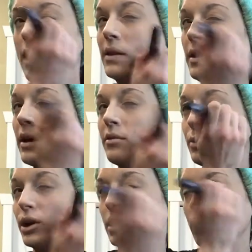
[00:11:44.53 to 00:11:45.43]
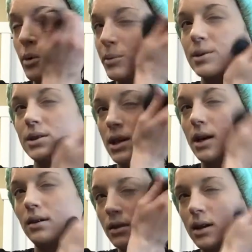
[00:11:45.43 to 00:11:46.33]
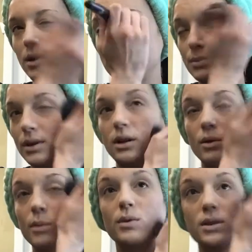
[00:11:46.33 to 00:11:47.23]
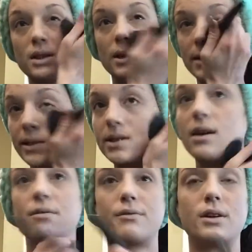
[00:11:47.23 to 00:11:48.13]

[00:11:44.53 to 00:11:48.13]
I think I have pretty normal skin. I use pretty normal skin stuff.